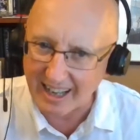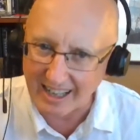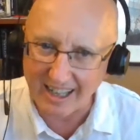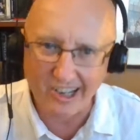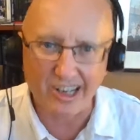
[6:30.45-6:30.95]

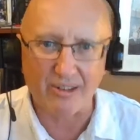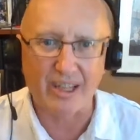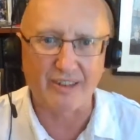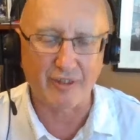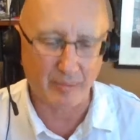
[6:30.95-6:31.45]
an issue
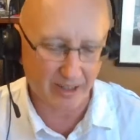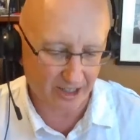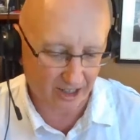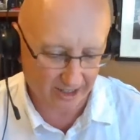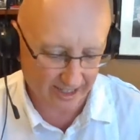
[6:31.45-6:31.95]
that we've been
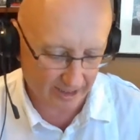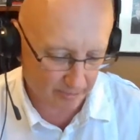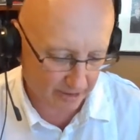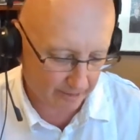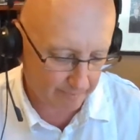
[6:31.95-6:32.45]
talking
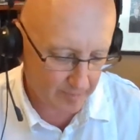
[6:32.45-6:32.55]
about.